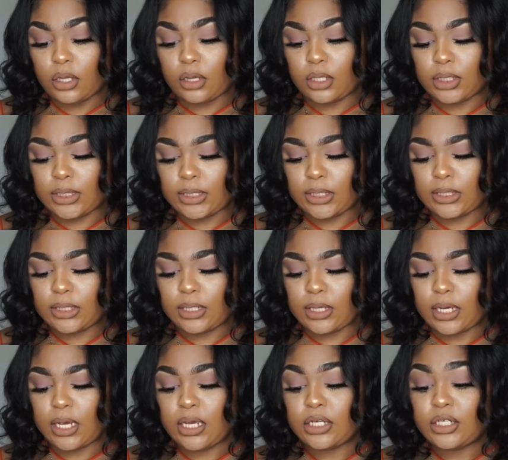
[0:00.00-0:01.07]

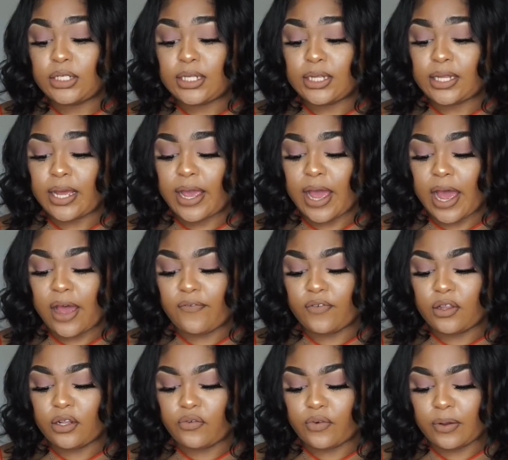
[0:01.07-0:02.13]
the inches that they have
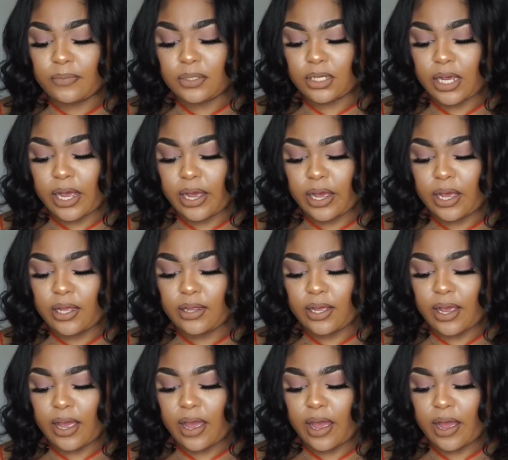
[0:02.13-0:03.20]
on the website,
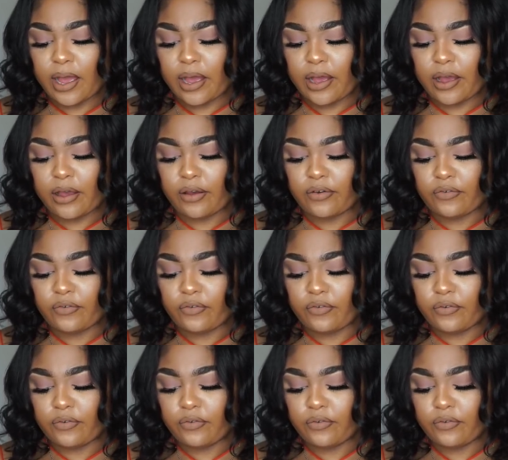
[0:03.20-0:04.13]
they have